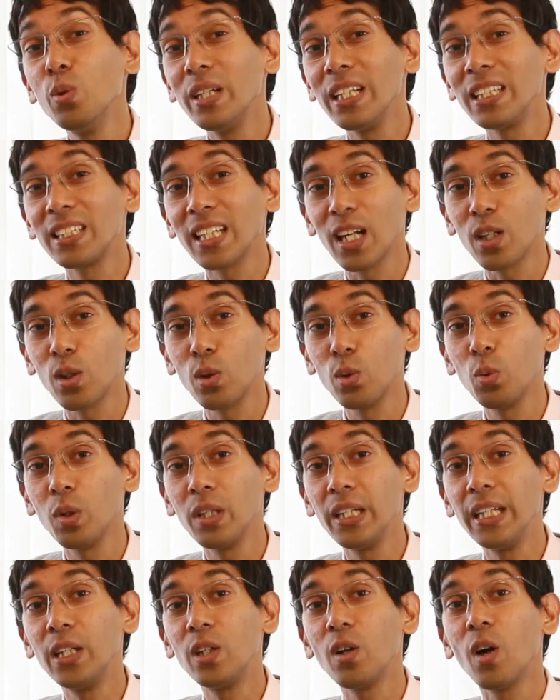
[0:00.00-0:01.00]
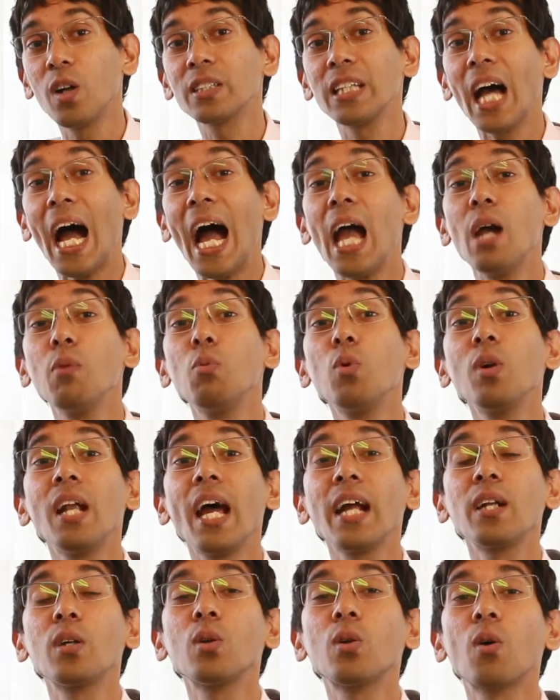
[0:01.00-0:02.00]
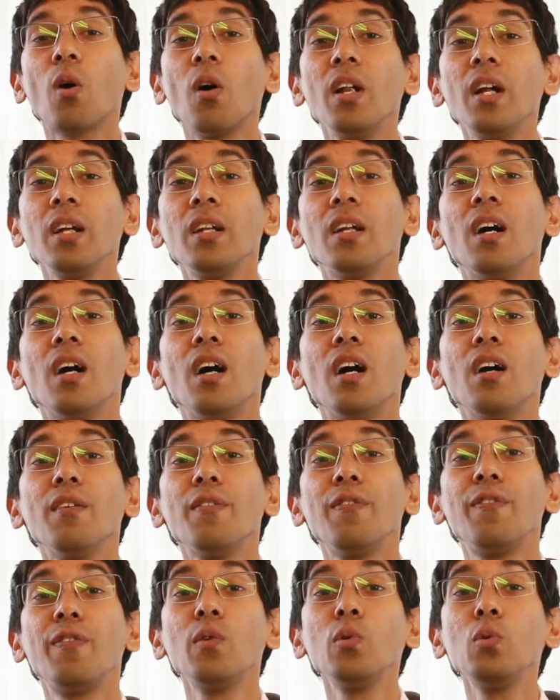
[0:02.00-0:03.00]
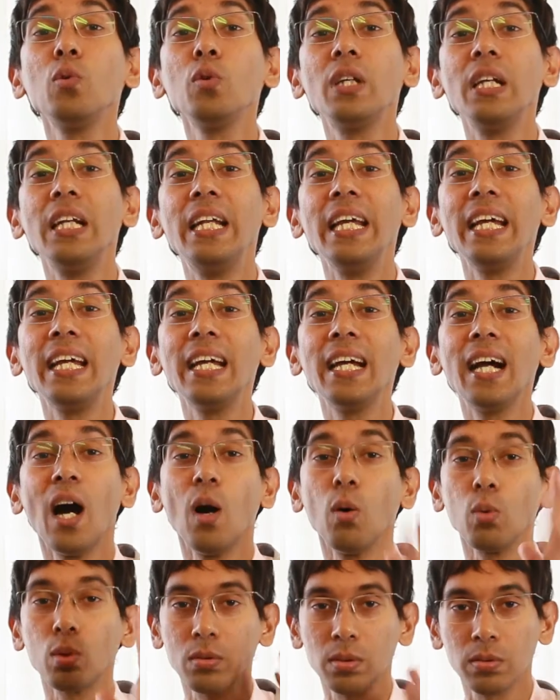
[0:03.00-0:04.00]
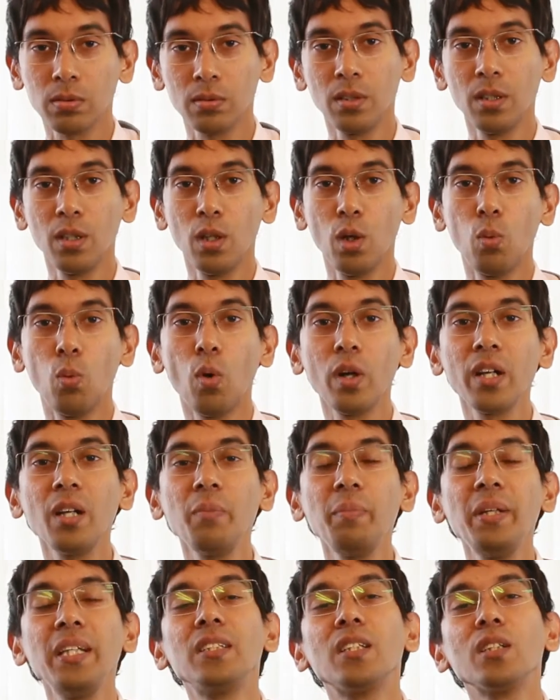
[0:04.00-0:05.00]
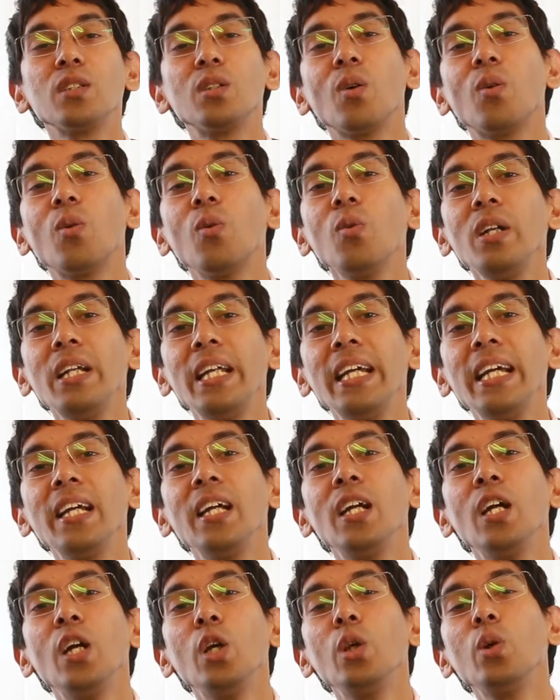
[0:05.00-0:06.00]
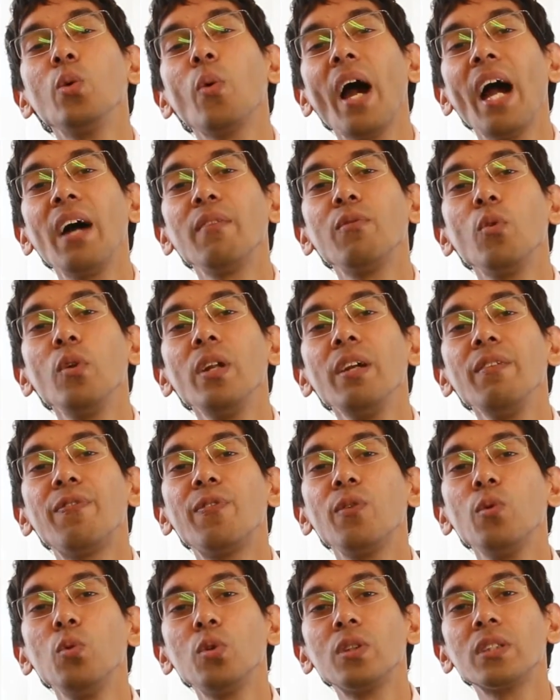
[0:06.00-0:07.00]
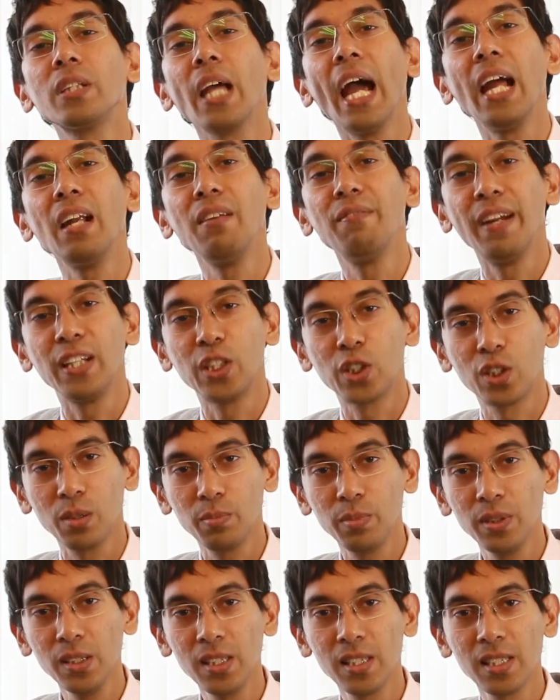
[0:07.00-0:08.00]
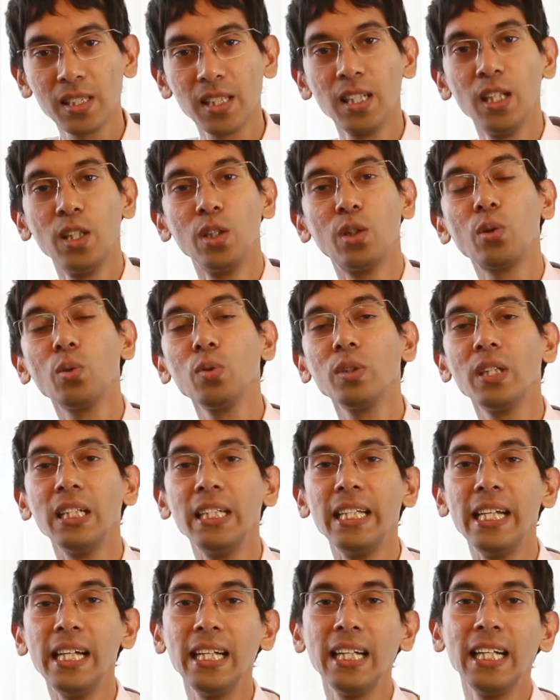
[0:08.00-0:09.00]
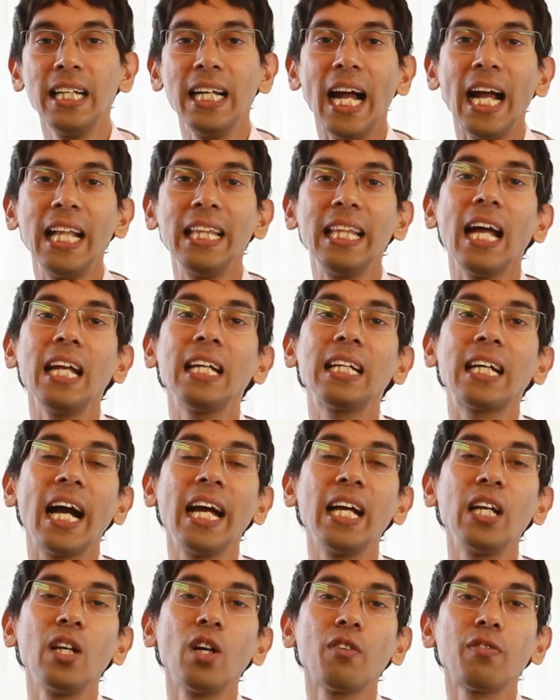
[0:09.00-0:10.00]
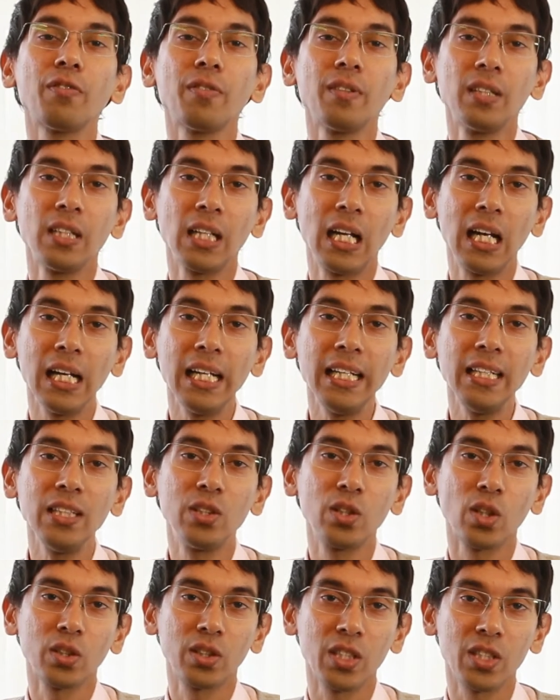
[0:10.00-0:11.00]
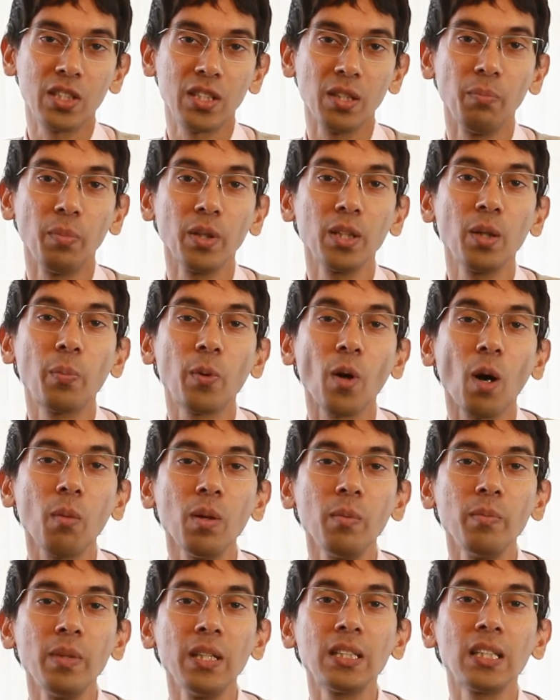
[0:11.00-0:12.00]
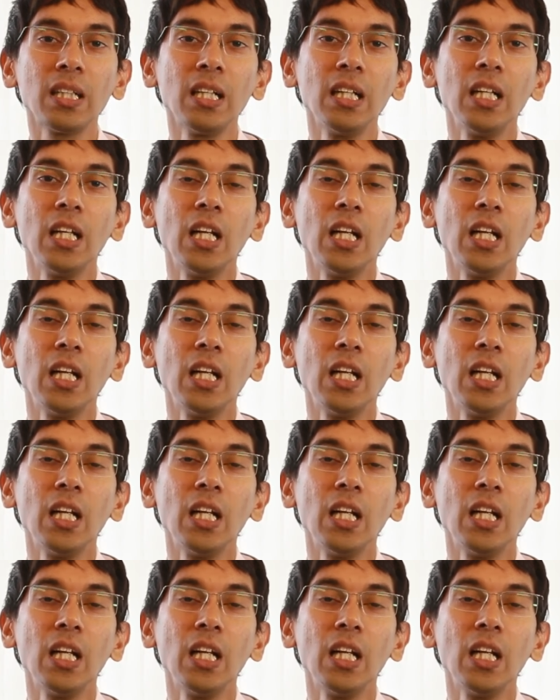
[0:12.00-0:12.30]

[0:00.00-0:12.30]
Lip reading: decide to do a detox, I would like to call it a fruit day out. What it means is the whole day you have only fruits and vegetables through the day, and that kind of cleans your system. But the problem is